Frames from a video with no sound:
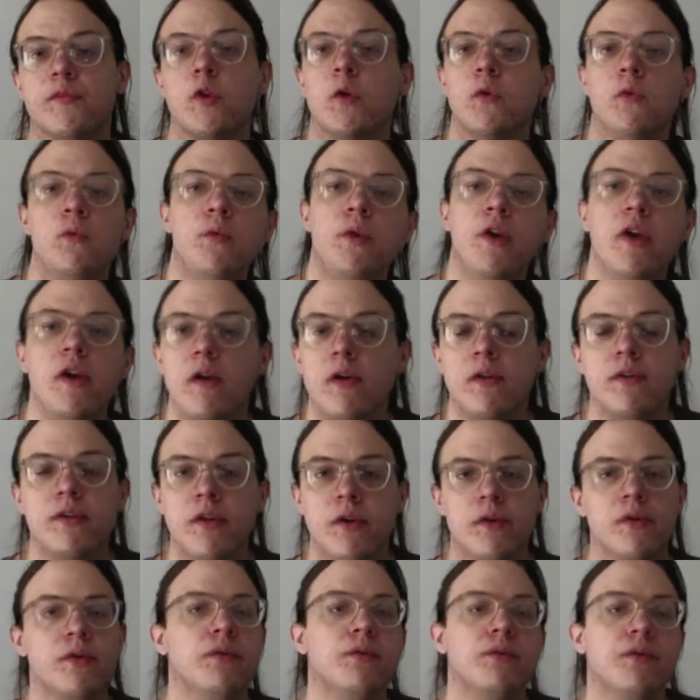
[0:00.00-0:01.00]
we all
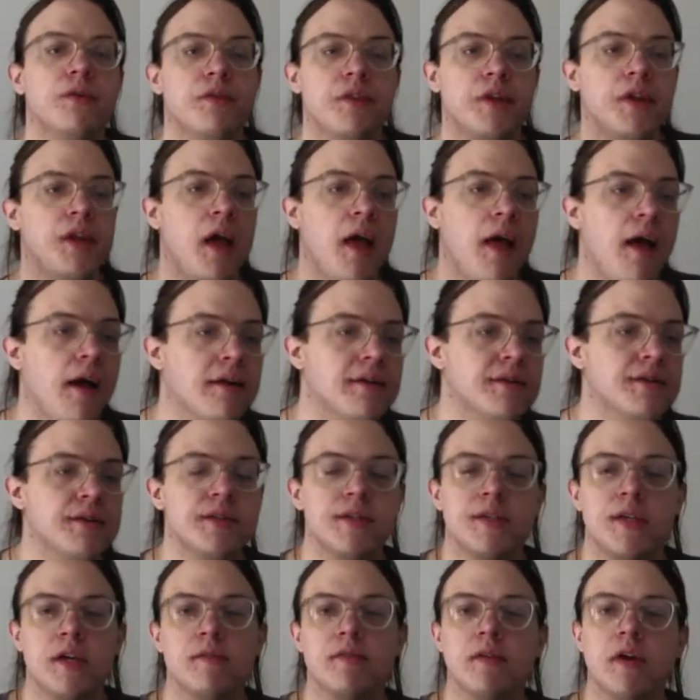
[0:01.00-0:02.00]
know that
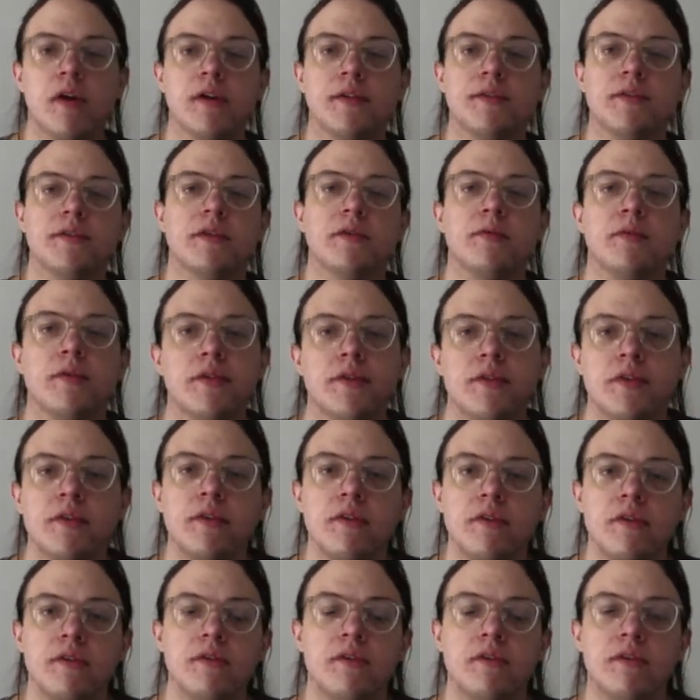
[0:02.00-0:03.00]
actions have
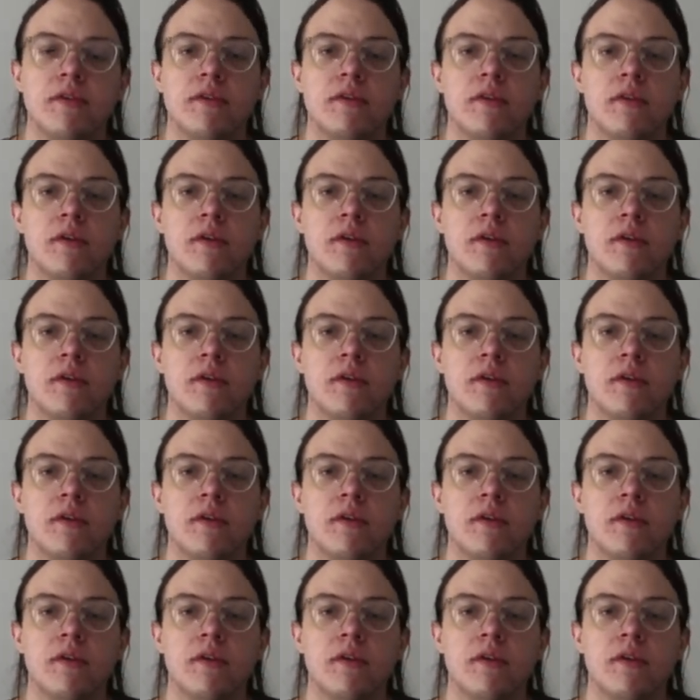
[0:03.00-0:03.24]
consequences.